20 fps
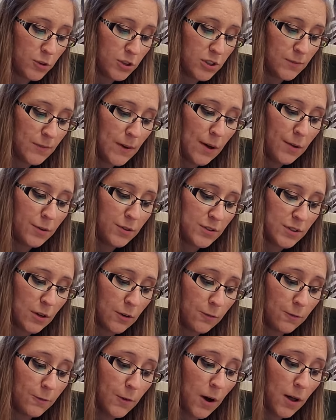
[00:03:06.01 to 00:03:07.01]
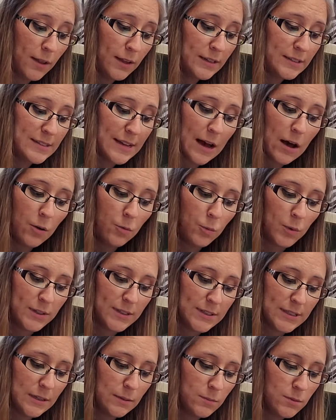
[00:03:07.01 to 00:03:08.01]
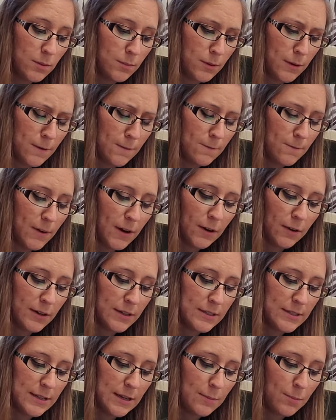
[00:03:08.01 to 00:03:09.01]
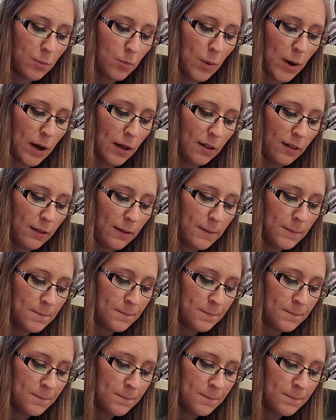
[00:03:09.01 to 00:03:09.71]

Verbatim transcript: she found herself falling down what seemed to be a very deep well.